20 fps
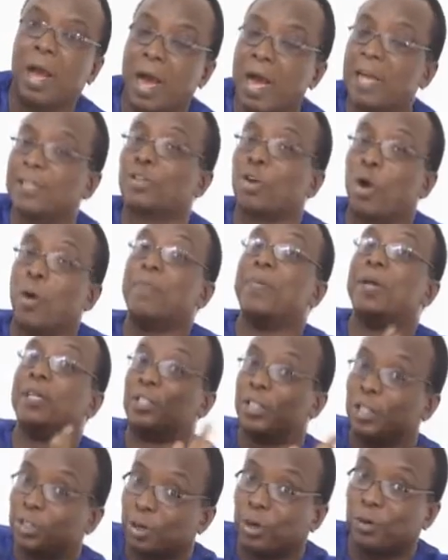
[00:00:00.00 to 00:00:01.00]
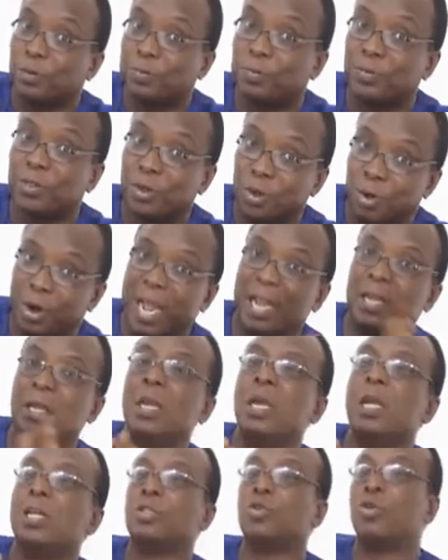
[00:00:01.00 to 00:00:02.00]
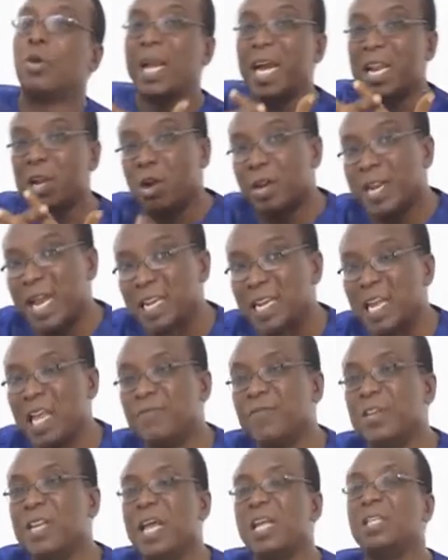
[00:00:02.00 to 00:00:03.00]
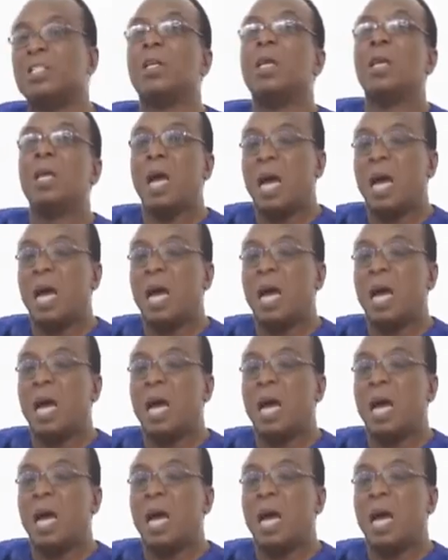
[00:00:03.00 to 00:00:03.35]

as compensation. All right? So get all that evidence,